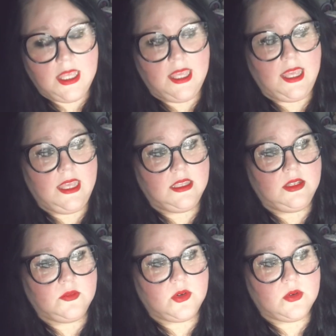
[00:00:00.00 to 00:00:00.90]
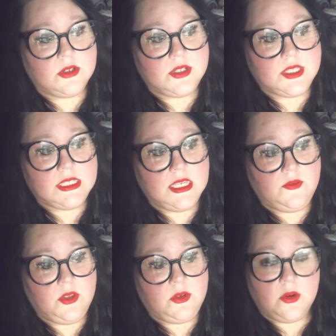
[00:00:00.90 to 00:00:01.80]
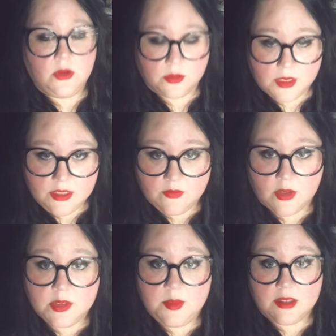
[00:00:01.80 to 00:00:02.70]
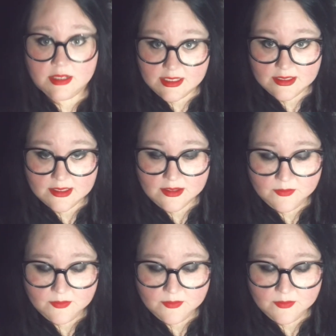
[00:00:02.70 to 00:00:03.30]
And of course, if you don't already, follow me on Insta.